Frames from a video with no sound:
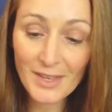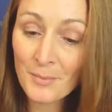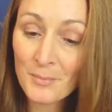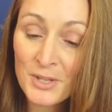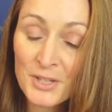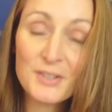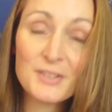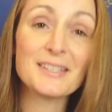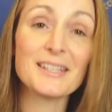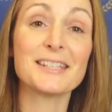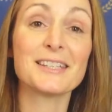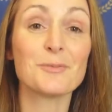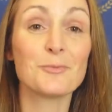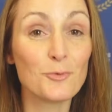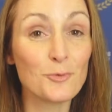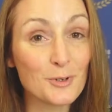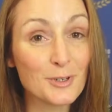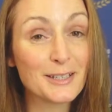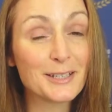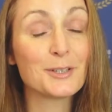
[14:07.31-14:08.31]
because there's
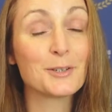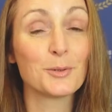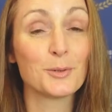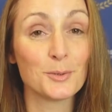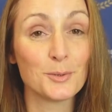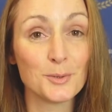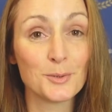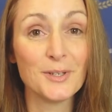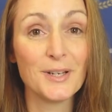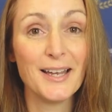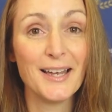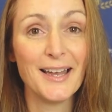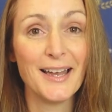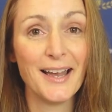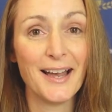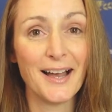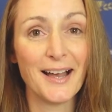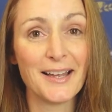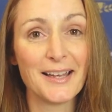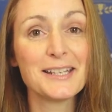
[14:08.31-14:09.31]
some really cool
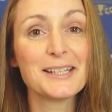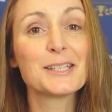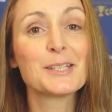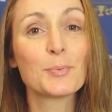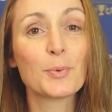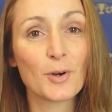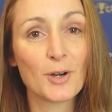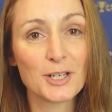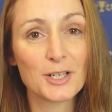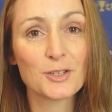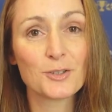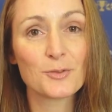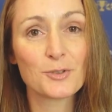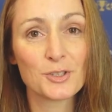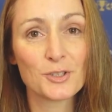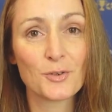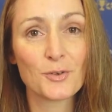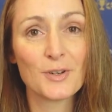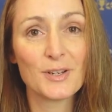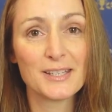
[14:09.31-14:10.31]
inspirational
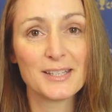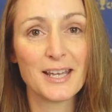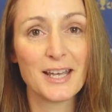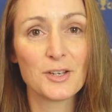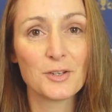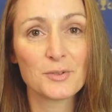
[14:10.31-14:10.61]
stories there.